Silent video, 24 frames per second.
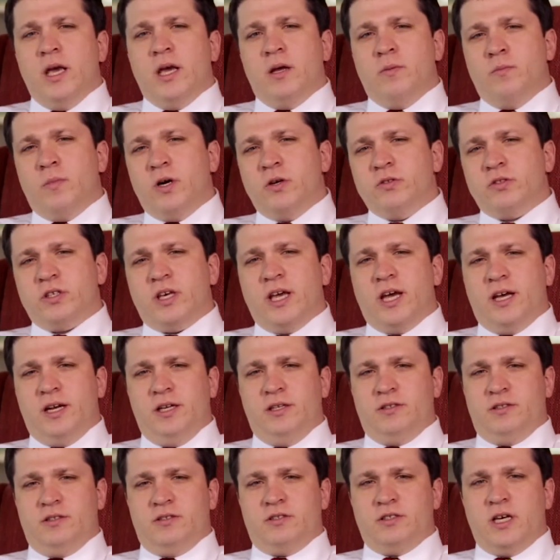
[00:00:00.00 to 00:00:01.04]
In most
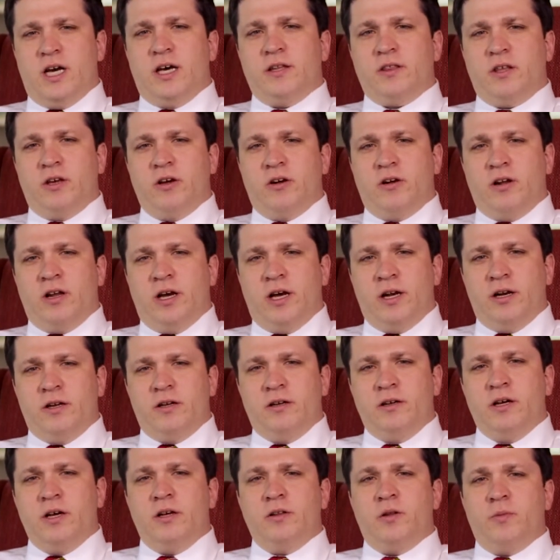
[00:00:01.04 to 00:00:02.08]
counties in South
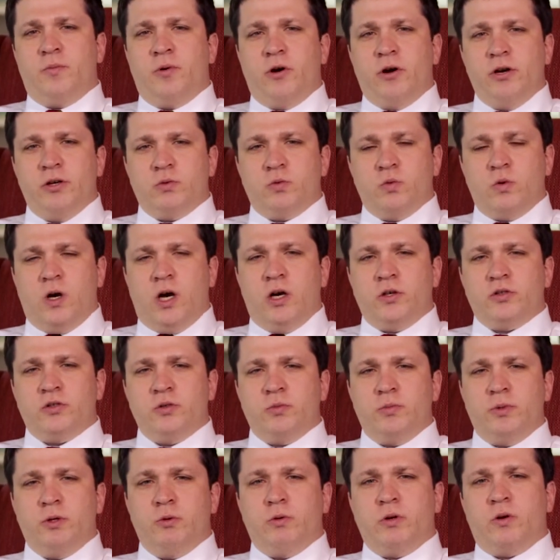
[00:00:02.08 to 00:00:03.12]
Carolina, the parties will also
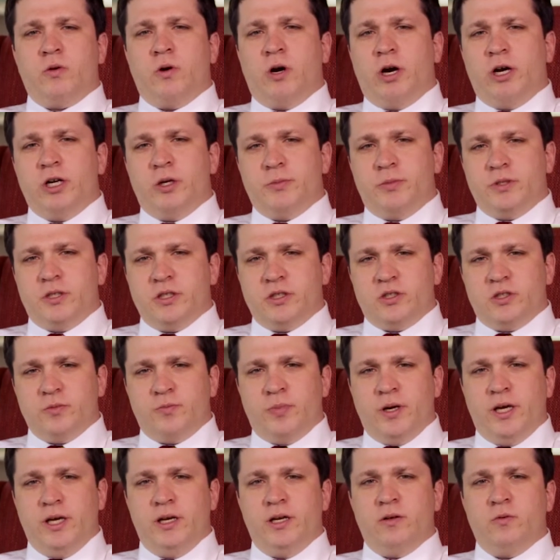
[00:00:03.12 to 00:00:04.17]
required to
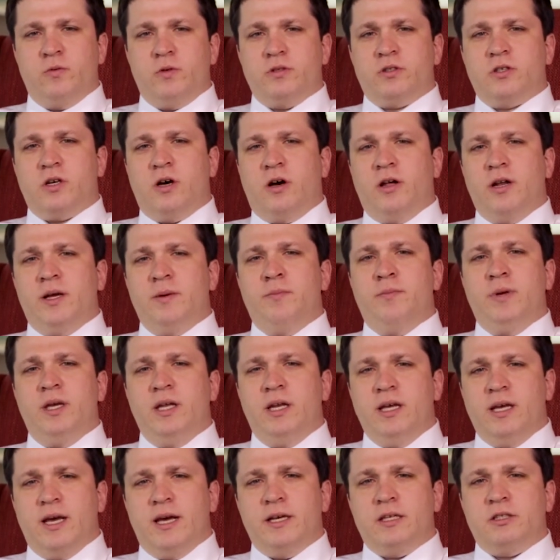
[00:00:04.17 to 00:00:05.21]
participate in what's called a
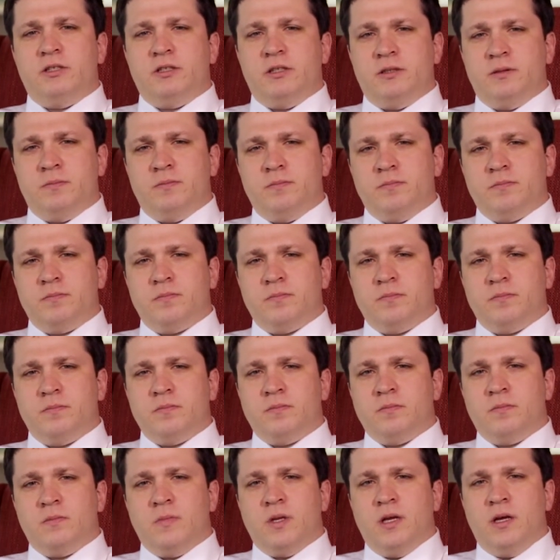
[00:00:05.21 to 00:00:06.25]
mediation.
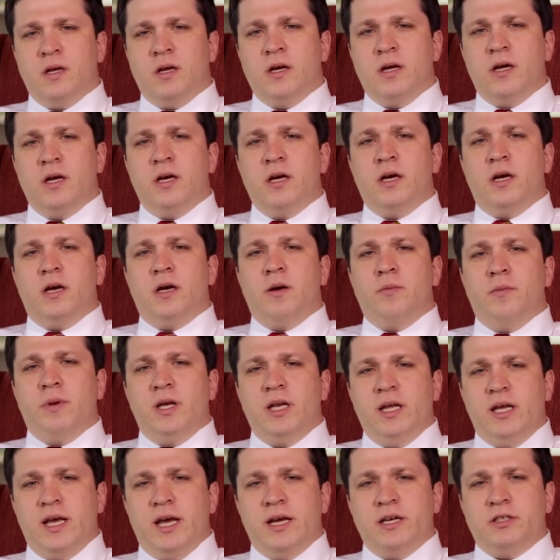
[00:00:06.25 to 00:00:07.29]
A
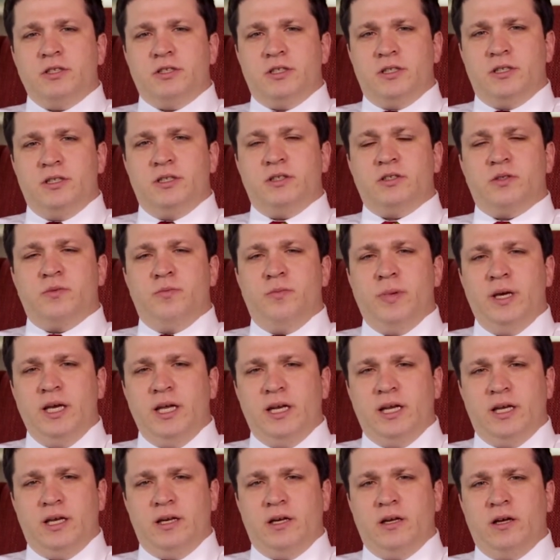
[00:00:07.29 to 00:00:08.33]
mediation is a
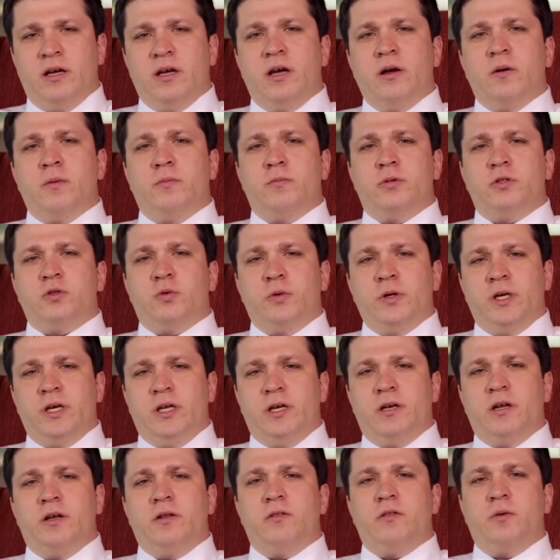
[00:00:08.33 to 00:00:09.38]
meeting
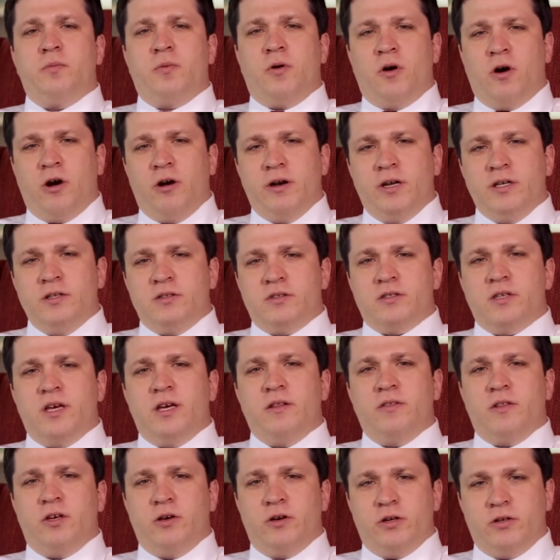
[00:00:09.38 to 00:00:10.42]
between the parties
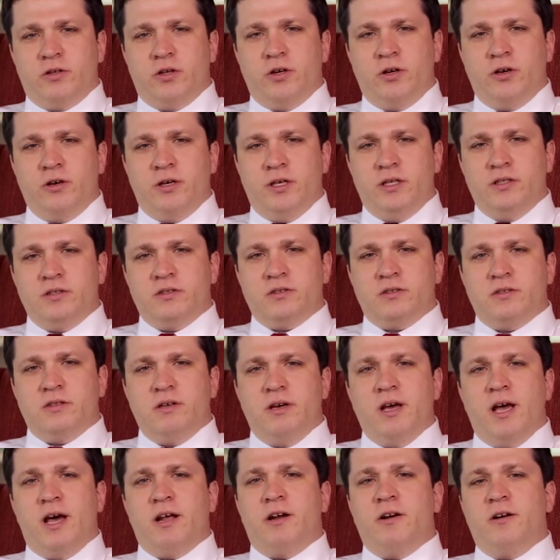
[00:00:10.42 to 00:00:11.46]
and their attorneys
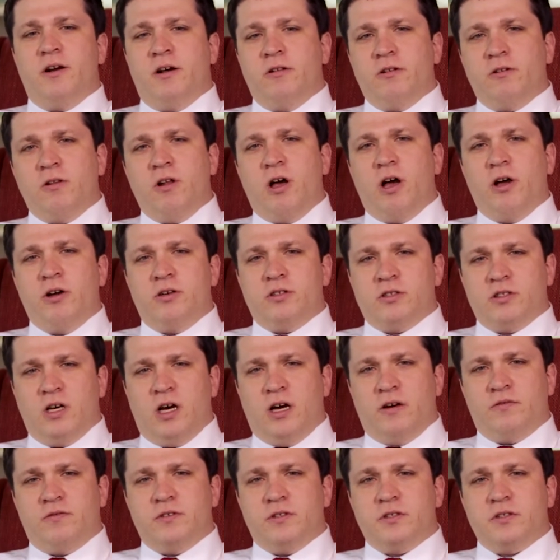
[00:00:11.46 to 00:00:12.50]
at another lawyer's
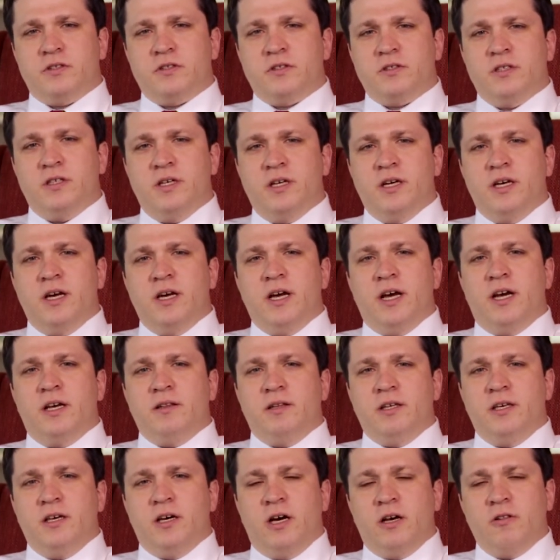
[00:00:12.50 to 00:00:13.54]
office, and
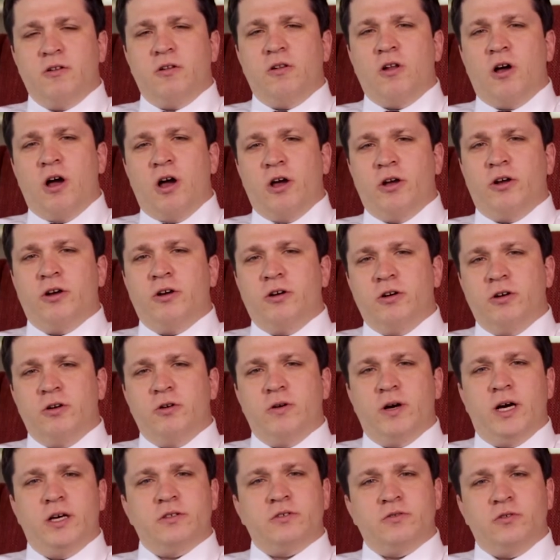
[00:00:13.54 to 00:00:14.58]
the other lawyer, who
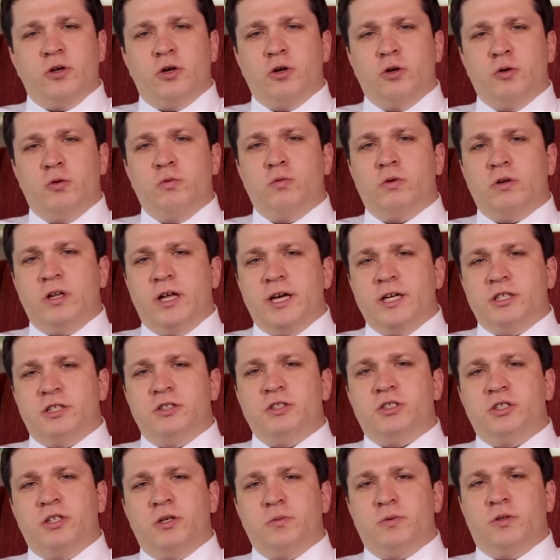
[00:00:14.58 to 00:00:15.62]
has no
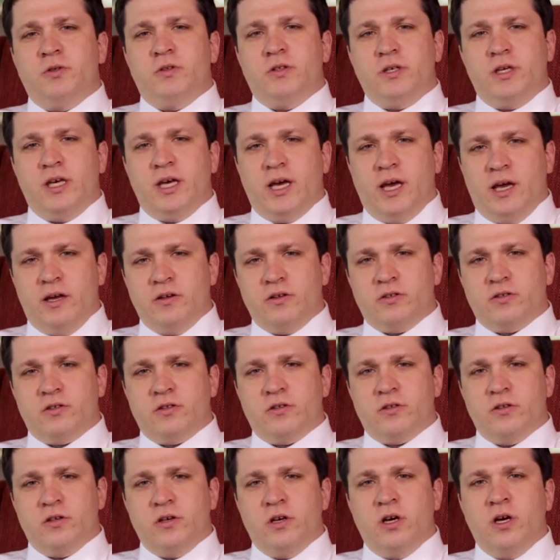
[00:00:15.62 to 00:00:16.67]
relationship to the
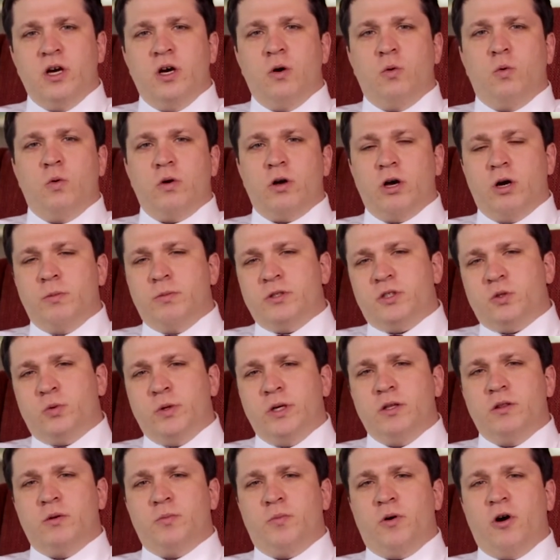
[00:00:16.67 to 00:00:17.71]
case, will go
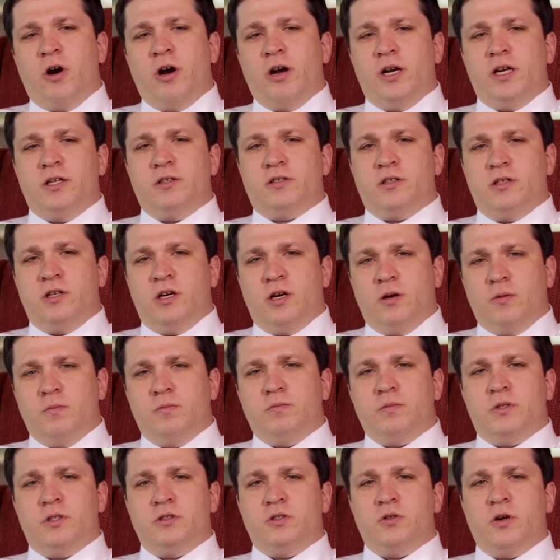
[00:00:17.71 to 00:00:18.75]
between the parties and
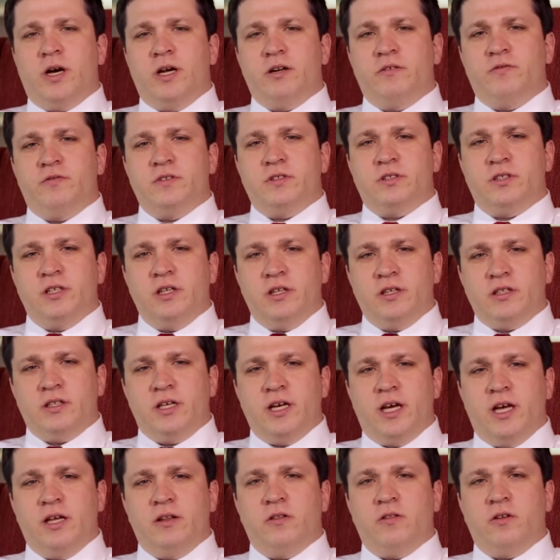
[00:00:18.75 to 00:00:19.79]
help to try to
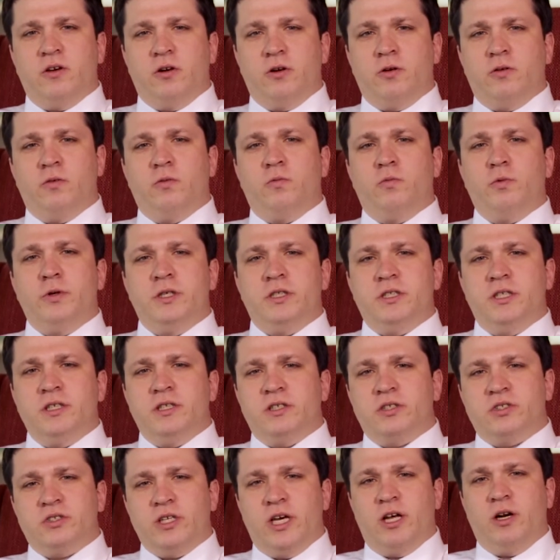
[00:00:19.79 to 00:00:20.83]
facilitate their reaching a
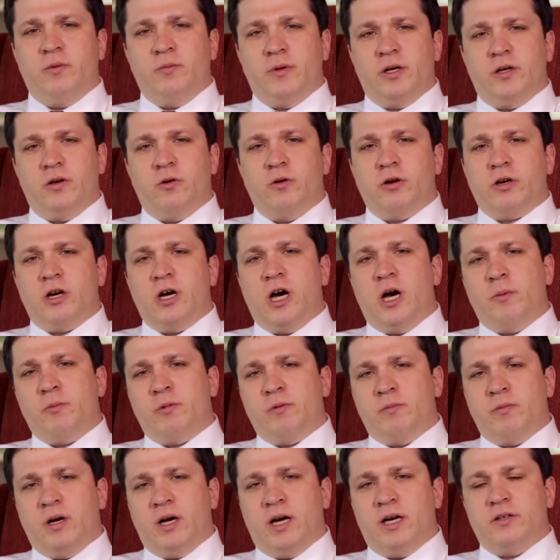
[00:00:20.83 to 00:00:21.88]
settlement or
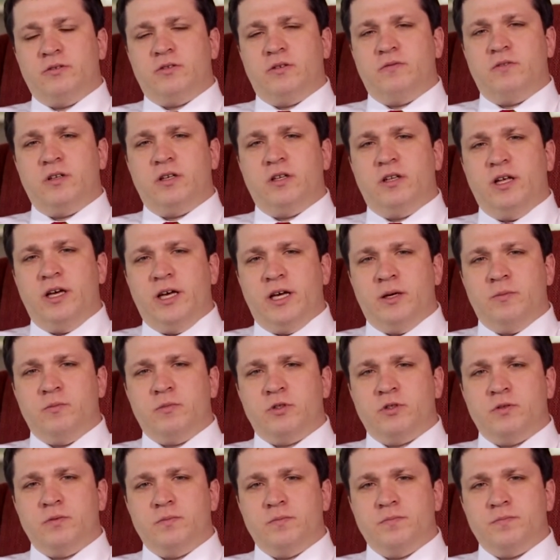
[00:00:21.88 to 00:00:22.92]
compromise of the
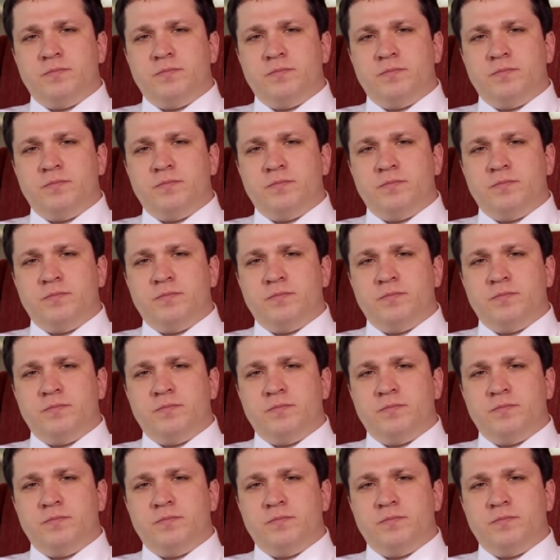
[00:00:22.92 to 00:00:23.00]
claims.